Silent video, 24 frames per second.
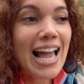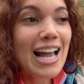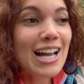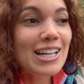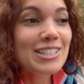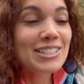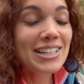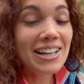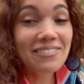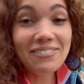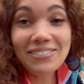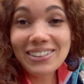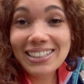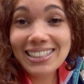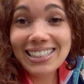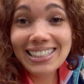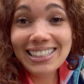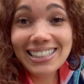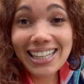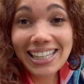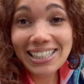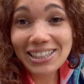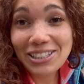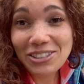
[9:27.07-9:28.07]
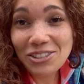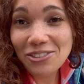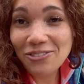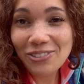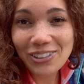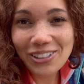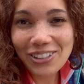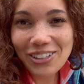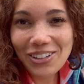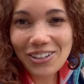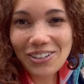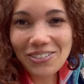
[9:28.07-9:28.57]
Definitely like this
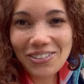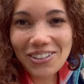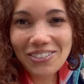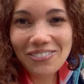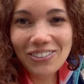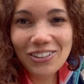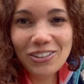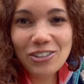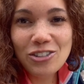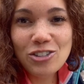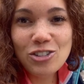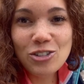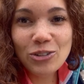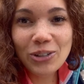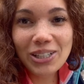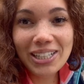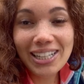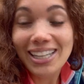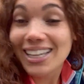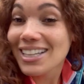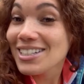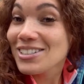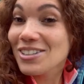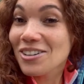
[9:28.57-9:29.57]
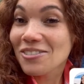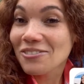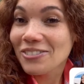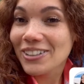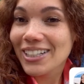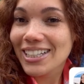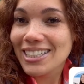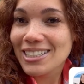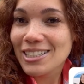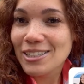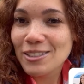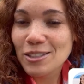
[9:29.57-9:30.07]
video if you enjoyed it, and don't
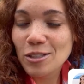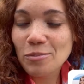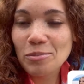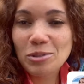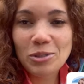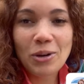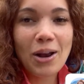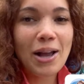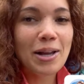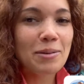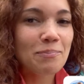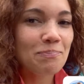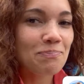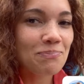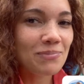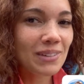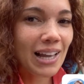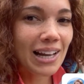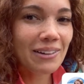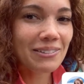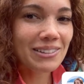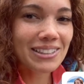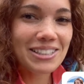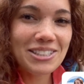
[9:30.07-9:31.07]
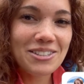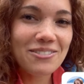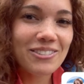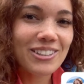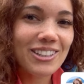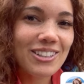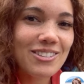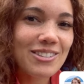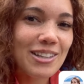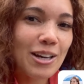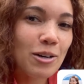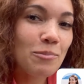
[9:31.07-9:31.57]
forget to subscribe. I release
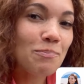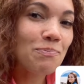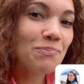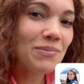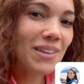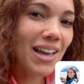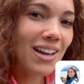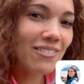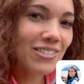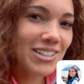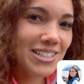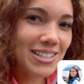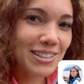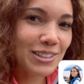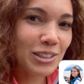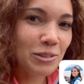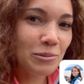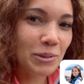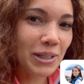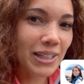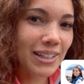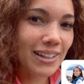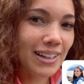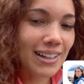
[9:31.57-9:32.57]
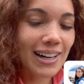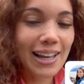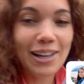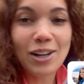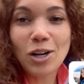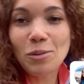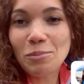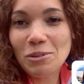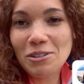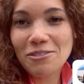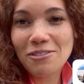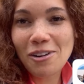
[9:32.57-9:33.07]
videos out every single week, and I
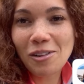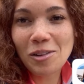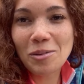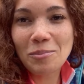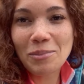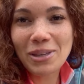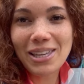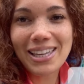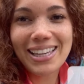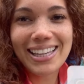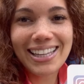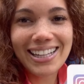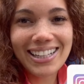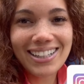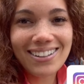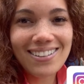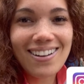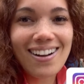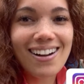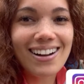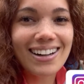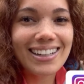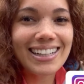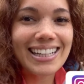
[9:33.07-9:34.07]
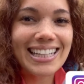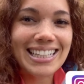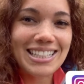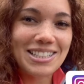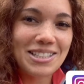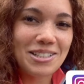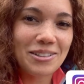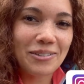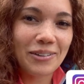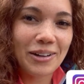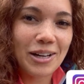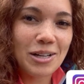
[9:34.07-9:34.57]
hope you follow me here on
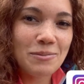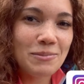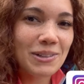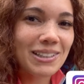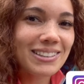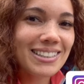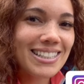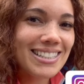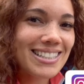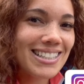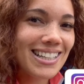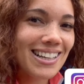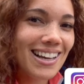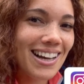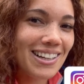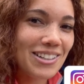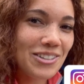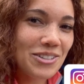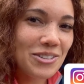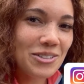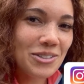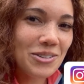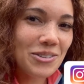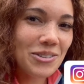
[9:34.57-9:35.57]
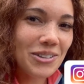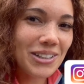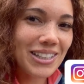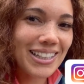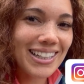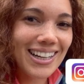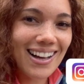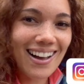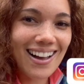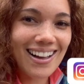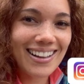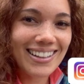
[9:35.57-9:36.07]
Instagram,
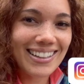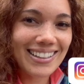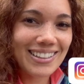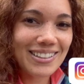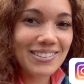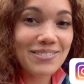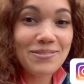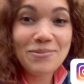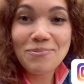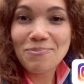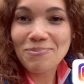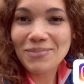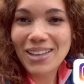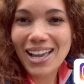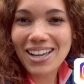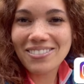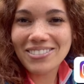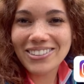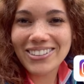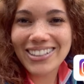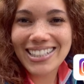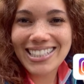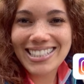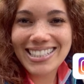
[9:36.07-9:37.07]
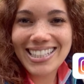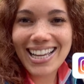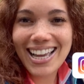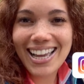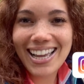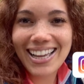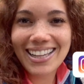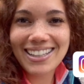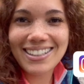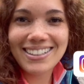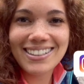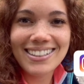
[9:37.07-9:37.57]
Alyssa_Cotten. Have a great
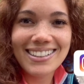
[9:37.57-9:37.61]
day!